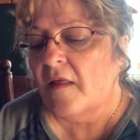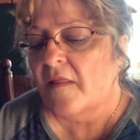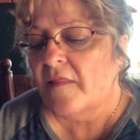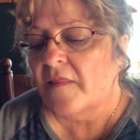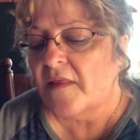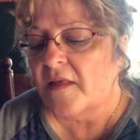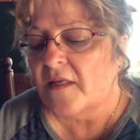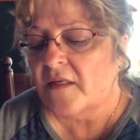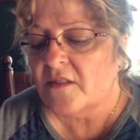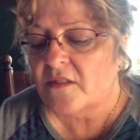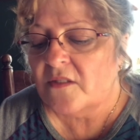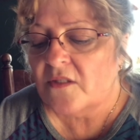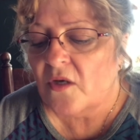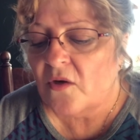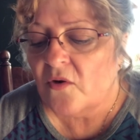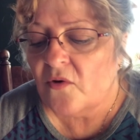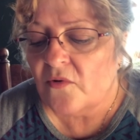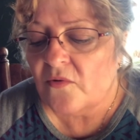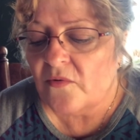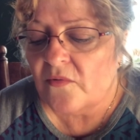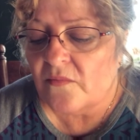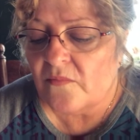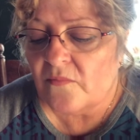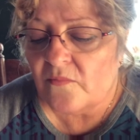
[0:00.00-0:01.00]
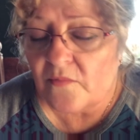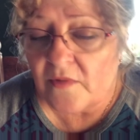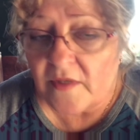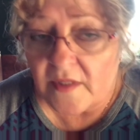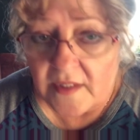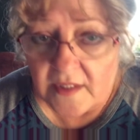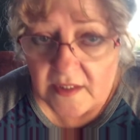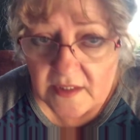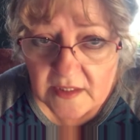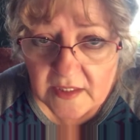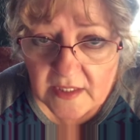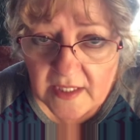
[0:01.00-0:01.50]
Then Toad went
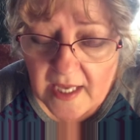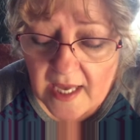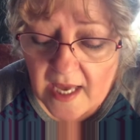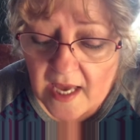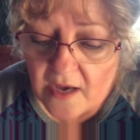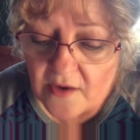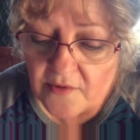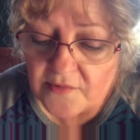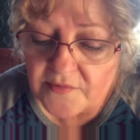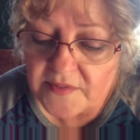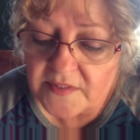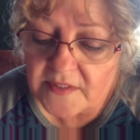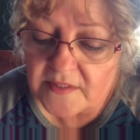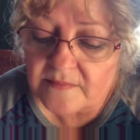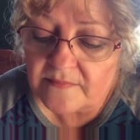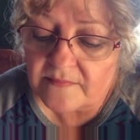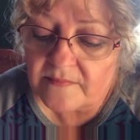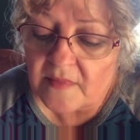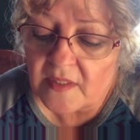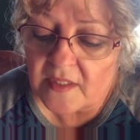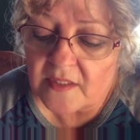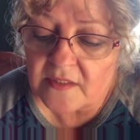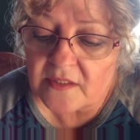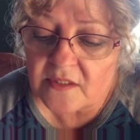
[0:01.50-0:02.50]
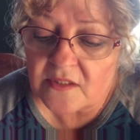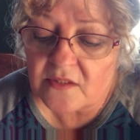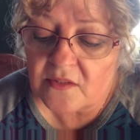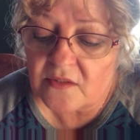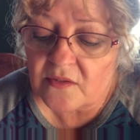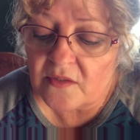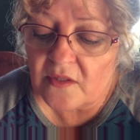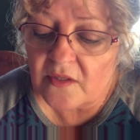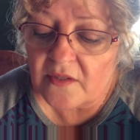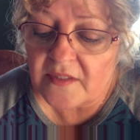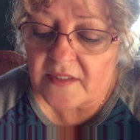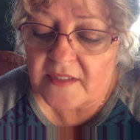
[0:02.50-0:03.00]
into the house and
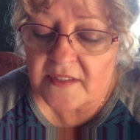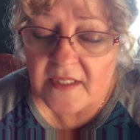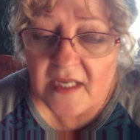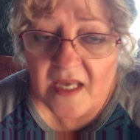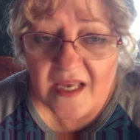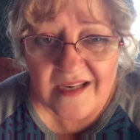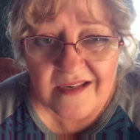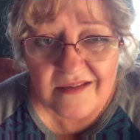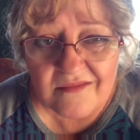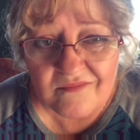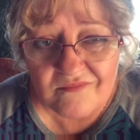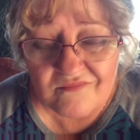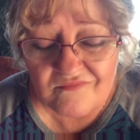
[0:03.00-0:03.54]
stood on his head.